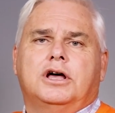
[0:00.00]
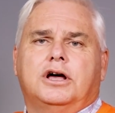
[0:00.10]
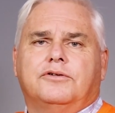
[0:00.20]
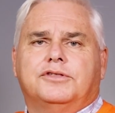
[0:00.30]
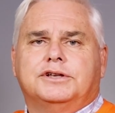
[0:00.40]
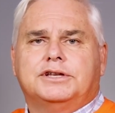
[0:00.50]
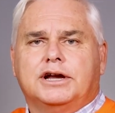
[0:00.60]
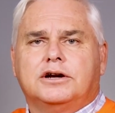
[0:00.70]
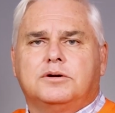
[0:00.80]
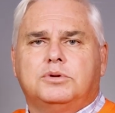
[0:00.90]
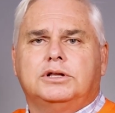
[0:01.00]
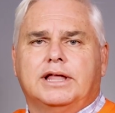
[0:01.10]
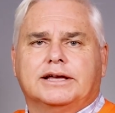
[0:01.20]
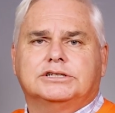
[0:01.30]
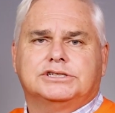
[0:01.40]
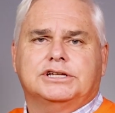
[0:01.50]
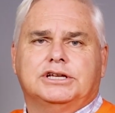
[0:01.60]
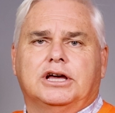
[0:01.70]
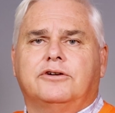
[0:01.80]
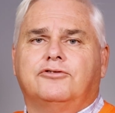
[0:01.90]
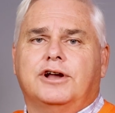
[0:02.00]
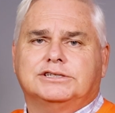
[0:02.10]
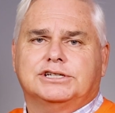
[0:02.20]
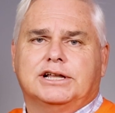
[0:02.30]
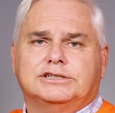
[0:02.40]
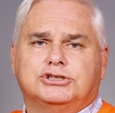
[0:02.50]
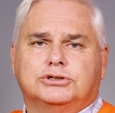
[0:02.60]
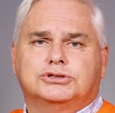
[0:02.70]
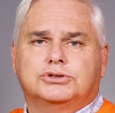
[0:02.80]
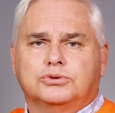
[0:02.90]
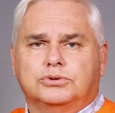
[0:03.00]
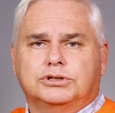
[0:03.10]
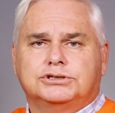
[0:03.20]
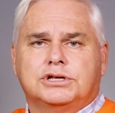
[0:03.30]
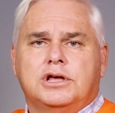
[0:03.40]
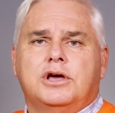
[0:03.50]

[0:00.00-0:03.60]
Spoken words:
of the terrible legacy of residential schools.